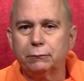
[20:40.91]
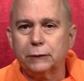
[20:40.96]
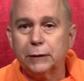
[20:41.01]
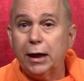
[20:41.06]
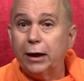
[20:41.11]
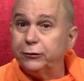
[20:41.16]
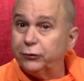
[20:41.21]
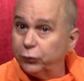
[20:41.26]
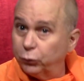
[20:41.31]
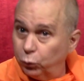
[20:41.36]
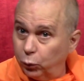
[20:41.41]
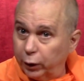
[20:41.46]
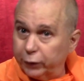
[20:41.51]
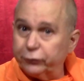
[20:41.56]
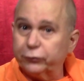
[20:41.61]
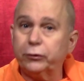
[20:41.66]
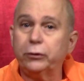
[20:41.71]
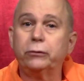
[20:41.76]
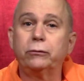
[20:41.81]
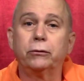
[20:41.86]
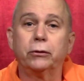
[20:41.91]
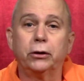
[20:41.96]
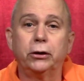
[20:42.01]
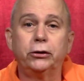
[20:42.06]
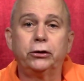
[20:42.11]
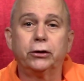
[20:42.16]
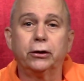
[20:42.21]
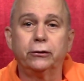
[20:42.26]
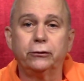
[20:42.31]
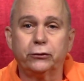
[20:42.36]
as the Western
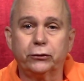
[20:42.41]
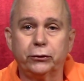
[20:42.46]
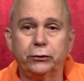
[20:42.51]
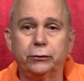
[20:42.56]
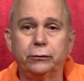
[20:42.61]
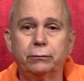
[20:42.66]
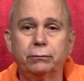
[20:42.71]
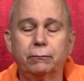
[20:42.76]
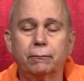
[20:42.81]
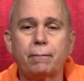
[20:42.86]
religions do,